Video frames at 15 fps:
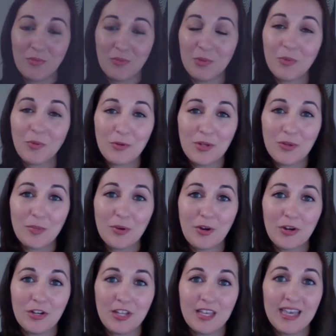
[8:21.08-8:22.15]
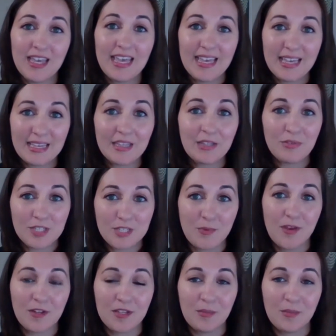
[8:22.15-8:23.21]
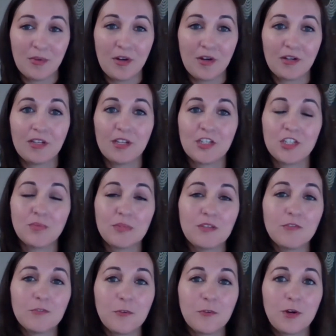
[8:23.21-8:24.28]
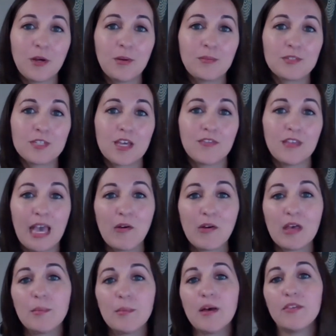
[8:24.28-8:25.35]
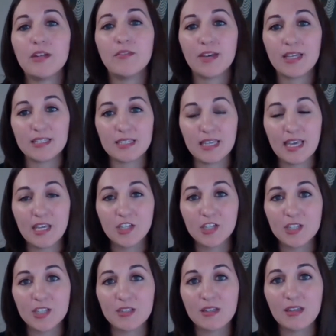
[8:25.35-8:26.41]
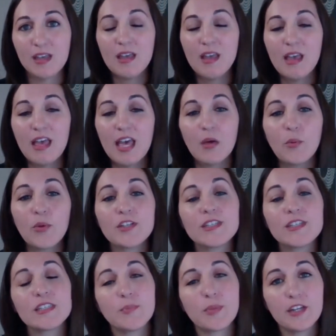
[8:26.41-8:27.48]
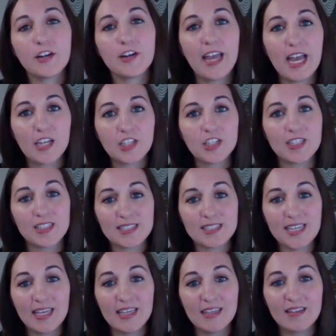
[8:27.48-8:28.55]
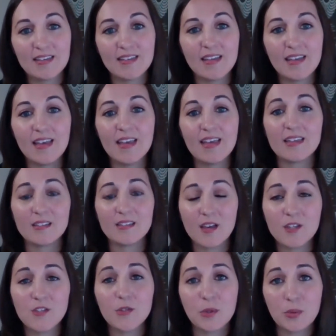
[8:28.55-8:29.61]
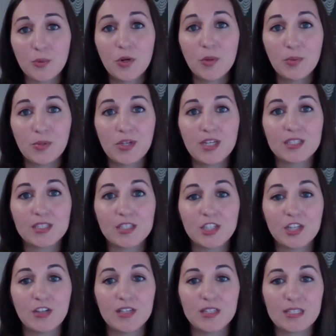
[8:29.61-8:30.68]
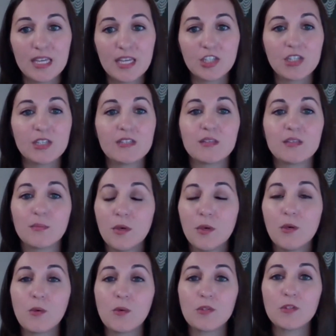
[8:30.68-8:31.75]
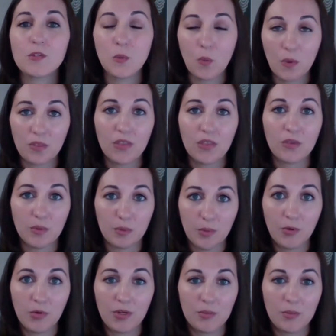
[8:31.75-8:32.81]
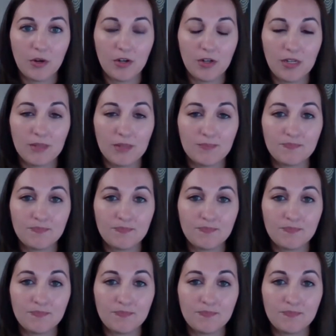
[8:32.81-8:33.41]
reporting party and the responding party should be informed of the outcome of an investigation, and where disciplinary action is taken, it is also appropriate to share the sanctions imposed with the reporting party.